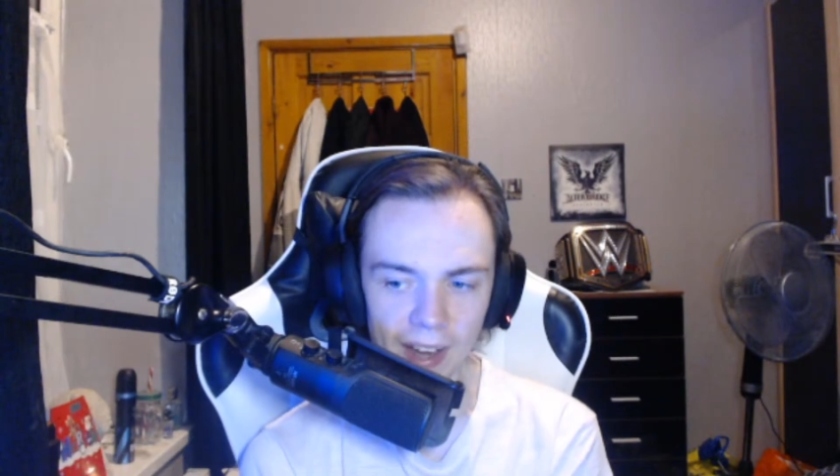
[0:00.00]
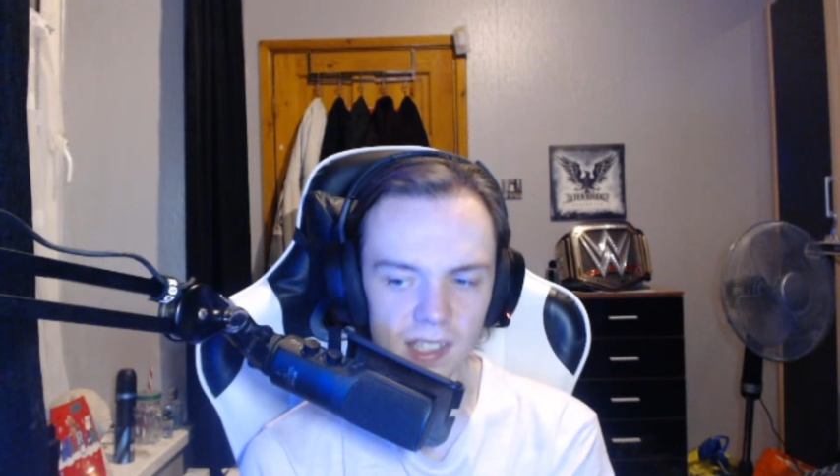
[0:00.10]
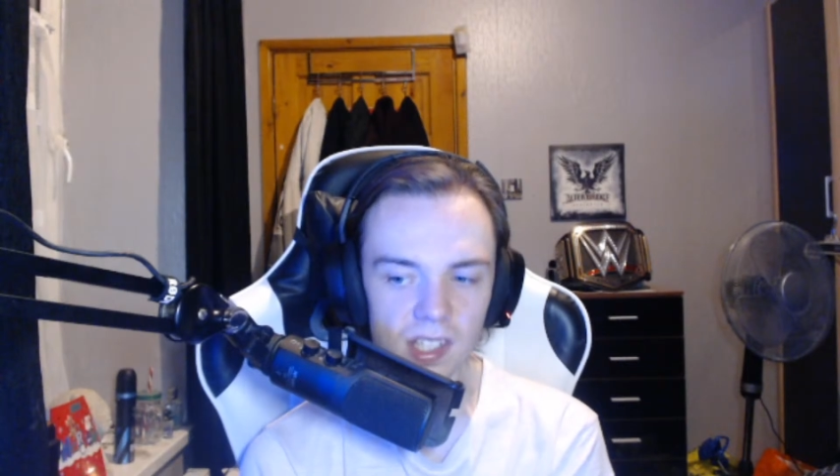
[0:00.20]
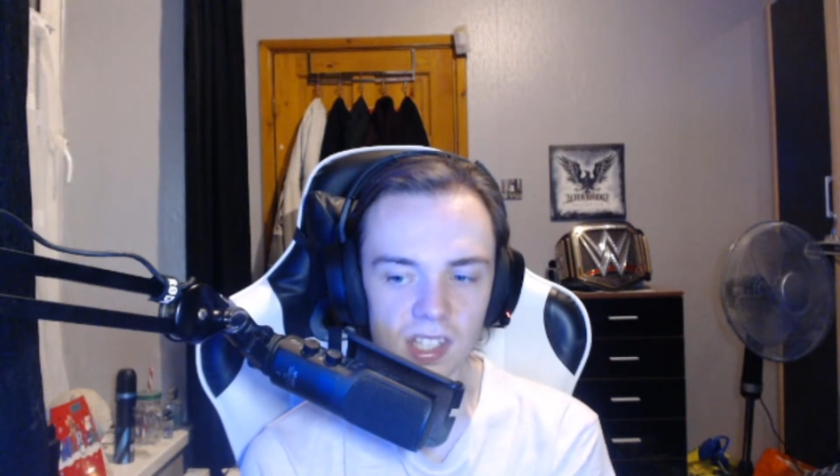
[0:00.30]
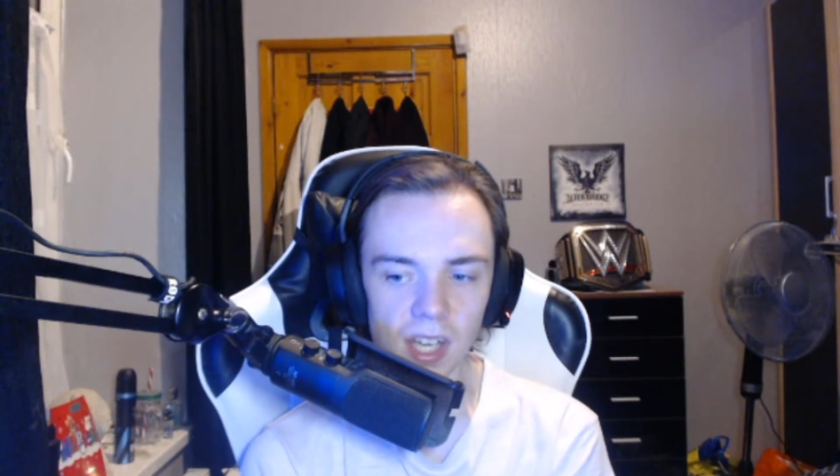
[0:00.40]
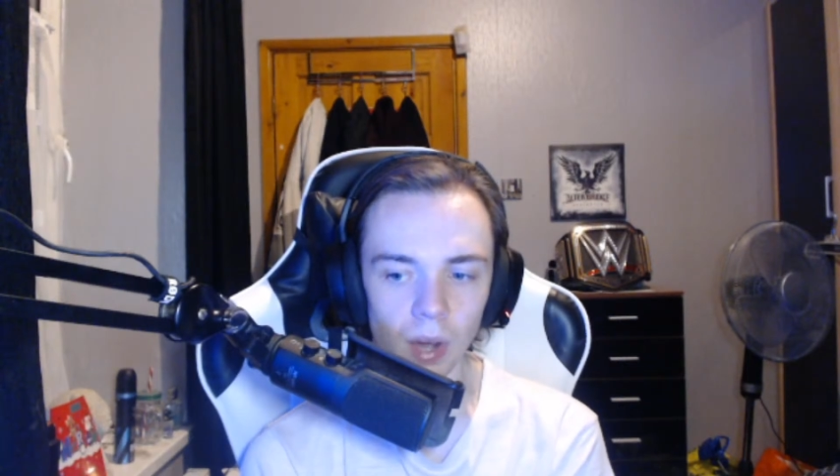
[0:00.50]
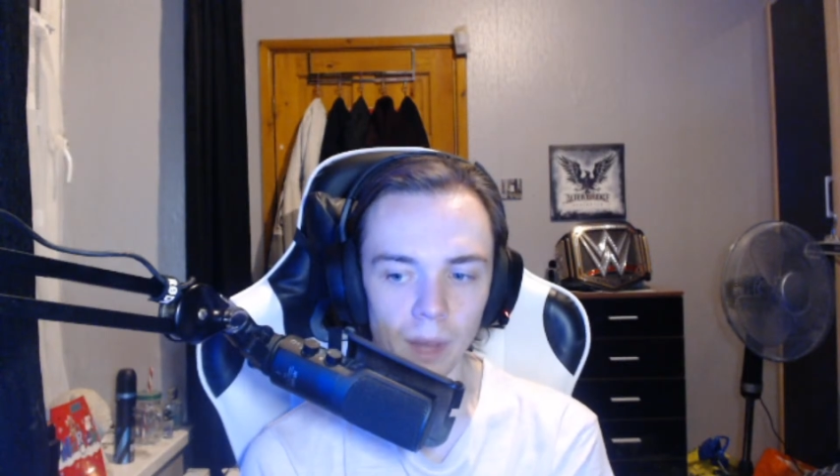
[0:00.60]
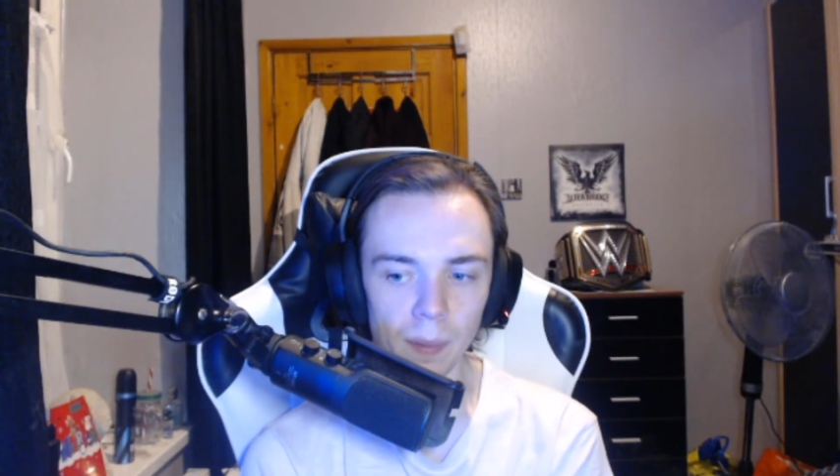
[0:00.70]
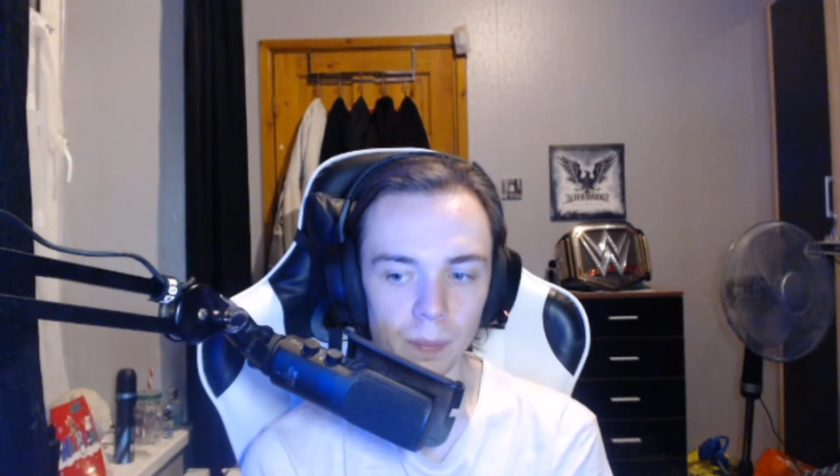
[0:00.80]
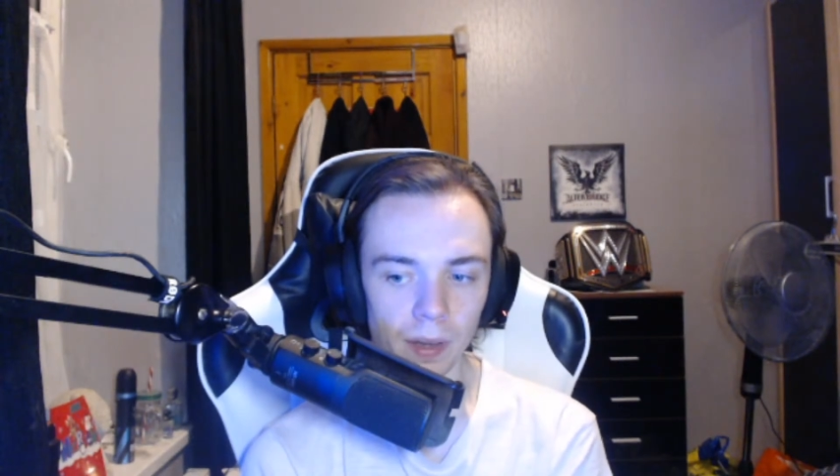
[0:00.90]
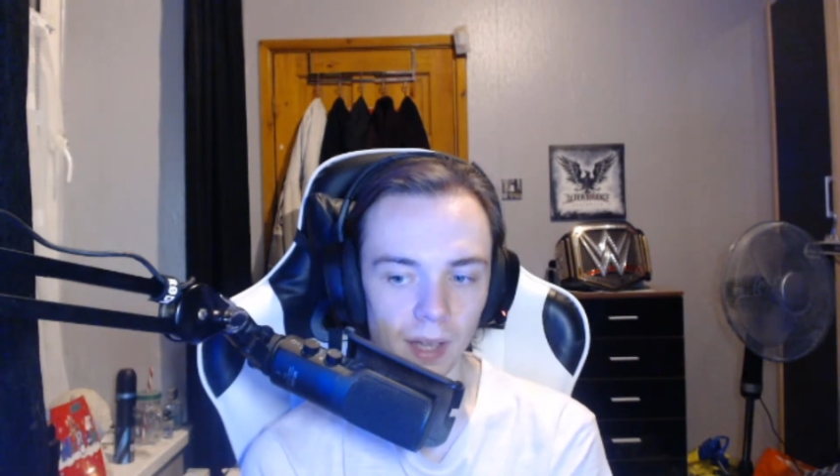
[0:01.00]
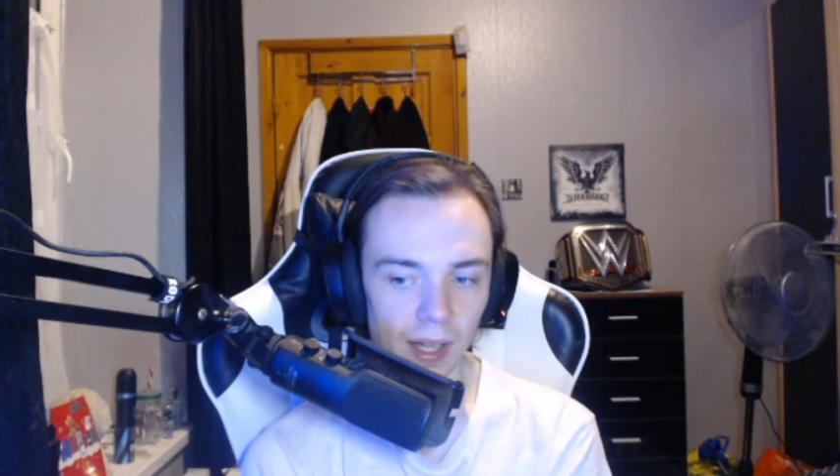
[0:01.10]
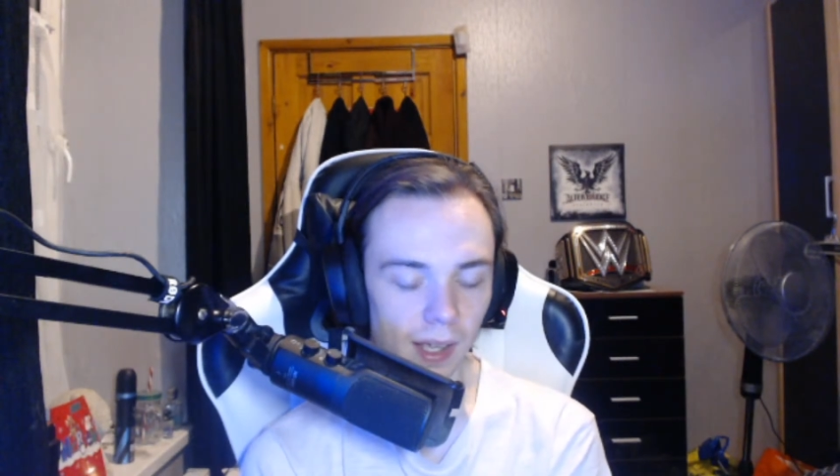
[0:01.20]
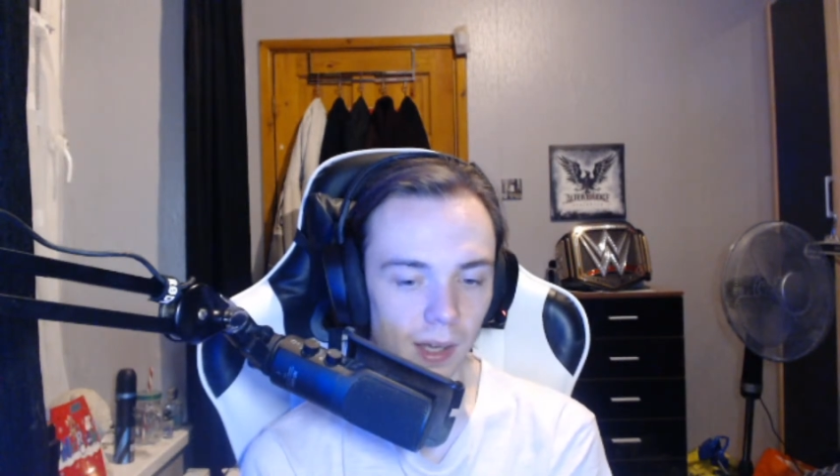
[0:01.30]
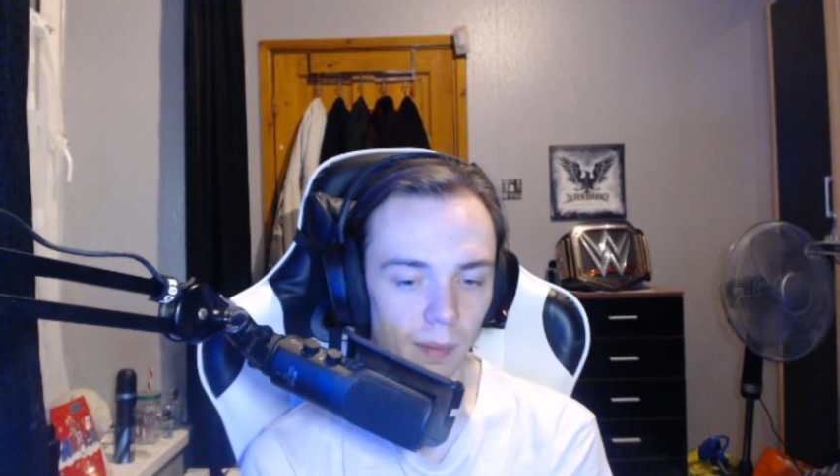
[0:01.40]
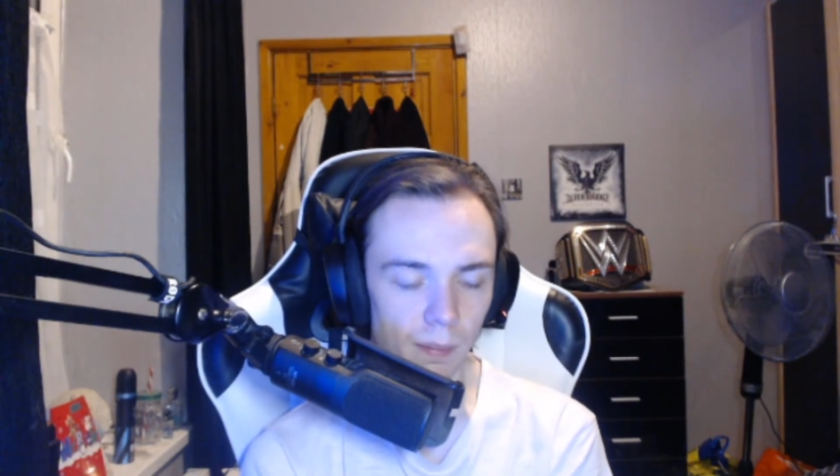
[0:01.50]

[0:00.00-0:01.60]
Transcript: can see why people like it,